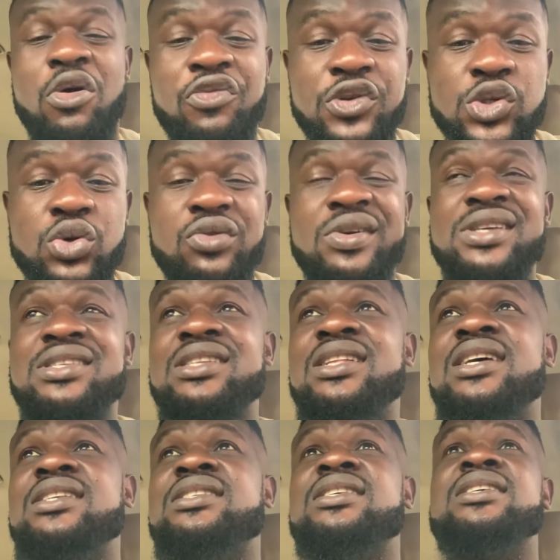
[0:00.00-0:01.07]
official
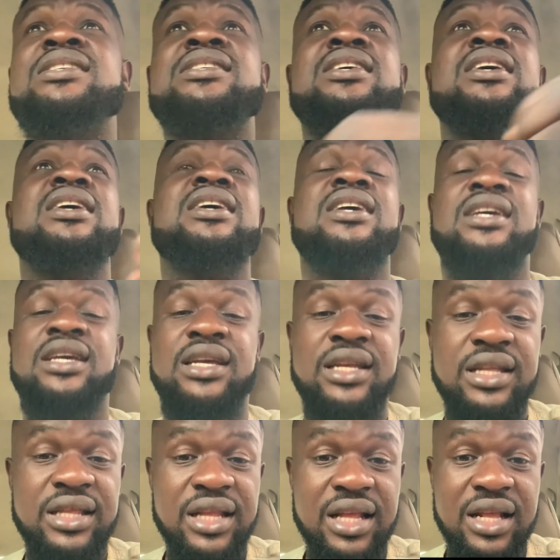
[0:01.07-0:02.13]
residences
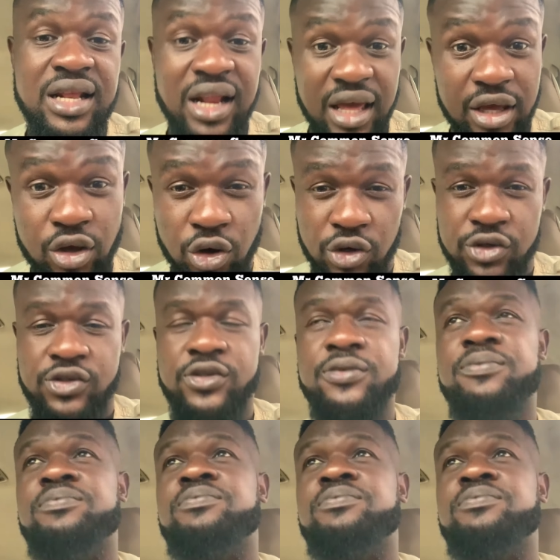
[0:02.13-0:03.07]
in Lagos